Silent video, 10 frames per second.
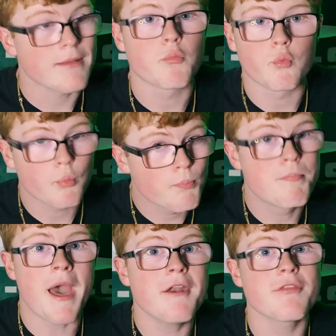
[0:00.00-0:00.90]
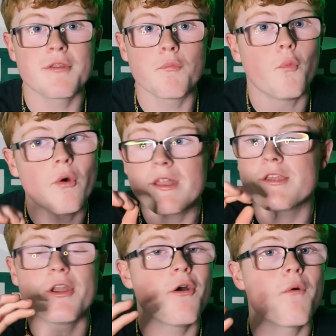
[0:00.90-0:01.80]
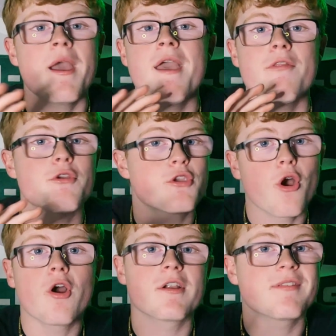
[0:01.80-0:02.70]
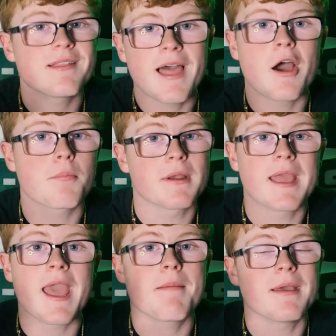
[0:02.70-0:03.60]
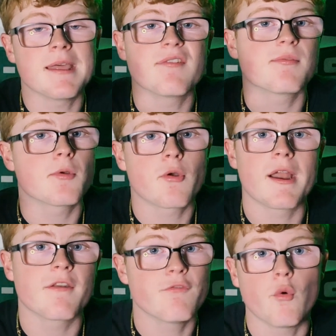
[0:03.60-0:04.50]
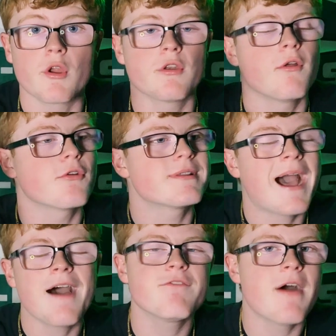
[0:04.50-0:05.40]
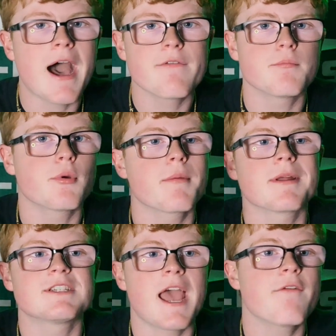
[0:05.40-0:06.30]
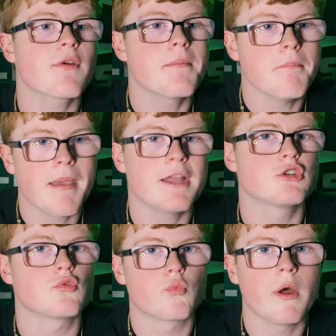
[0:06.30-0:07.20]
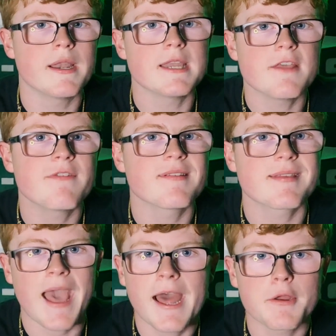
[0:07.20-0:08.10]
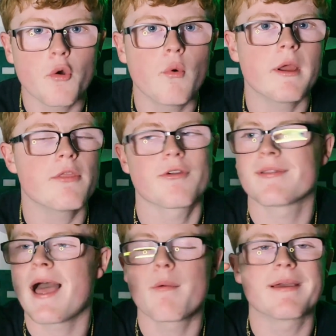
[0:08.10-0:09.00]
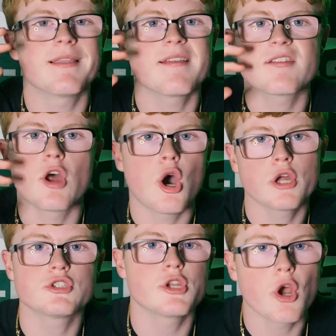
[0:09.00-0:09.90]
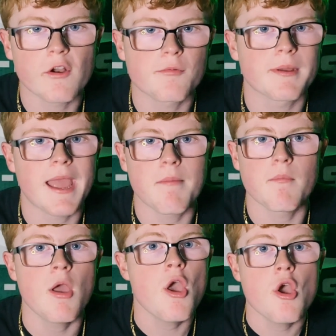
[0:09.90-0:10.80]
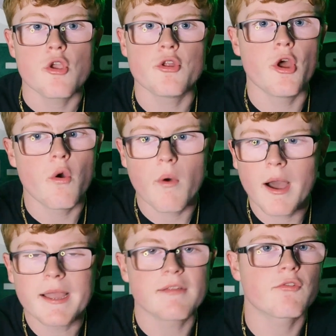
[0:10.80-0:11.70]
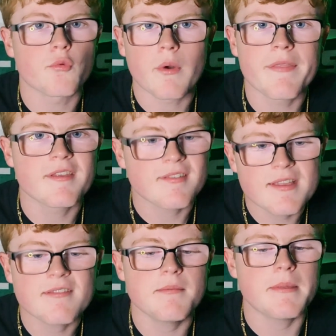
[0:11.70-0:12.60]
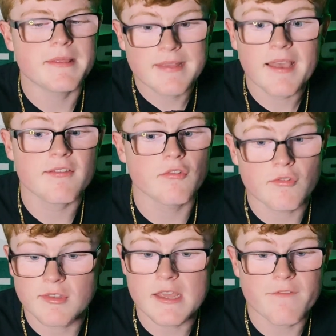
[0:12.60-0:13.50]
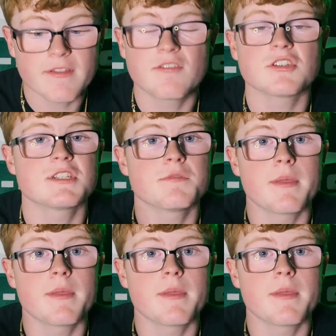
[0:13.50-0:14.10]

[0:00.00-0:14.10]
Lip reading: better than what, you know, the yards allowed per game gives them credit for. You know, they're top five in pretty much every major run defense category. They're allowing less than 100 yards per game, you know, against the run this season. I mean, the Texans defense just has